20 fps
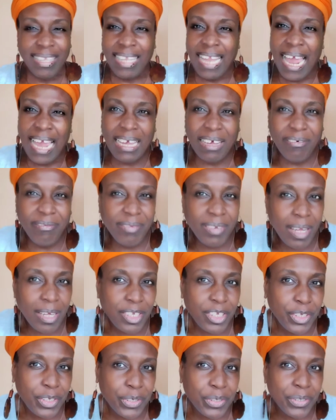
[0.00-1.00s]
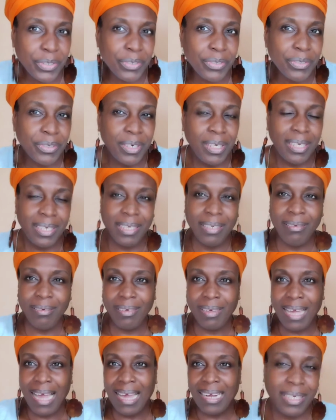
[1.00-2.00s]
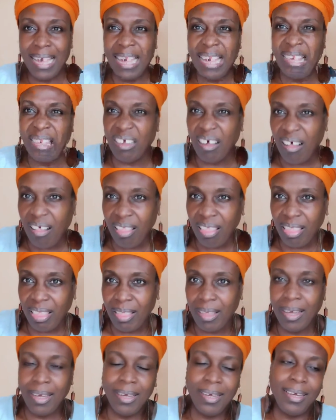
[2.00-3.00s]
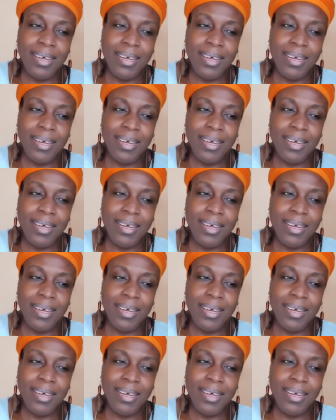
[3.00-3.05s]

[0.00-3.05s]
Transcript: lack of luster, can look kind of dull.